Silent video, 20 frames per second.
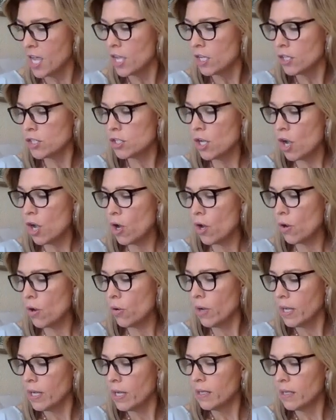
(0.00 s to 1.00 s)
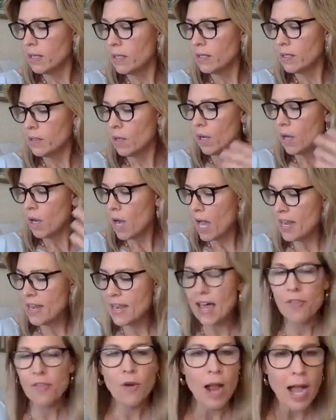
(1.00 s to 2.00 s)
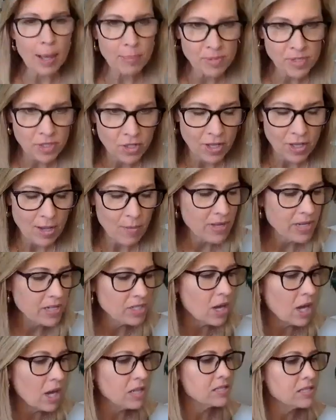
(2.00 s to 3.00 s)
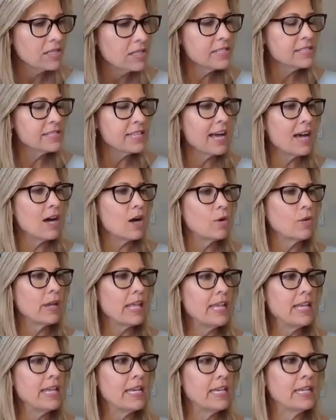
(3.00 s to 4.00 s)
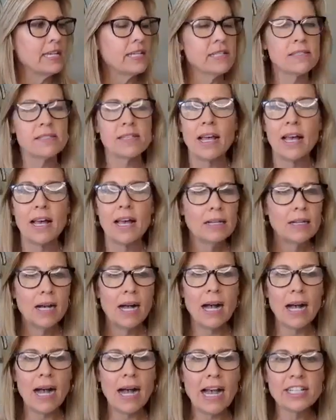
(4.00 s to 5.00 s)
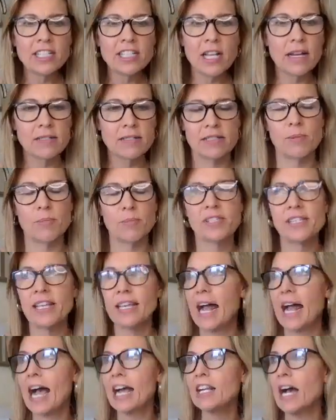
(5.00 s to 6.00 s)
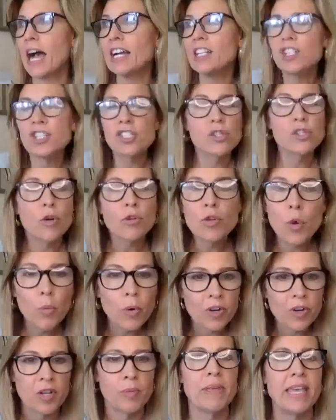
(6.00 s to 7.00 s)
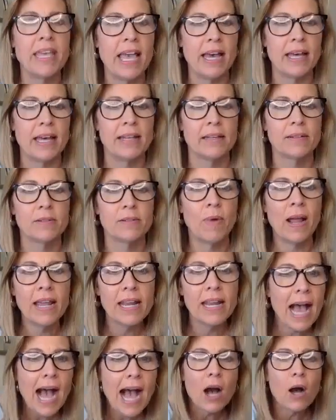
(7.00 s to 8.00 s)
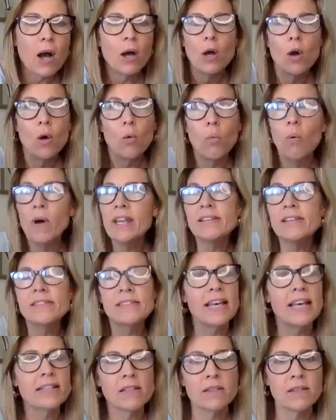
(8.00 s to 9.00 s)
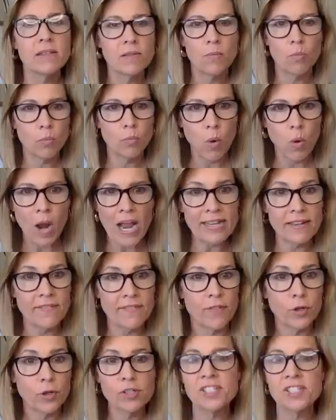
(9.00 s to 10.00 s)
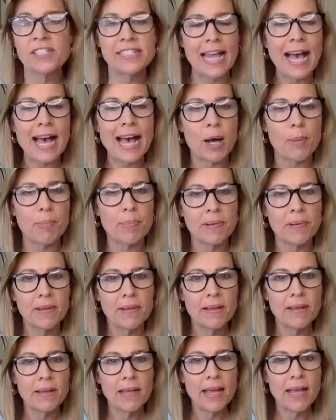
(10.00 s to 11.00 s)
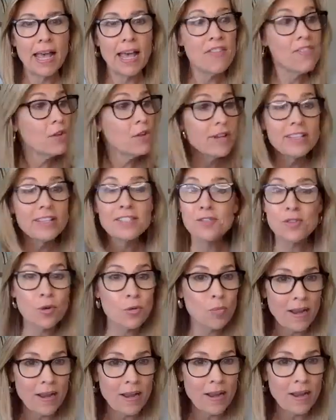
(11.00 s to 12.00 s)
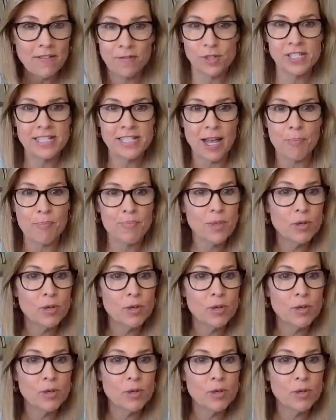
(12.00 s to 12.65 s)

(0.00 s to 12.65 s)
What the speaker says: So another obstacle, I want to toss this out, is someone said, I just don't know where to begin, right? Yeah. What is that right first step? And there is no right step.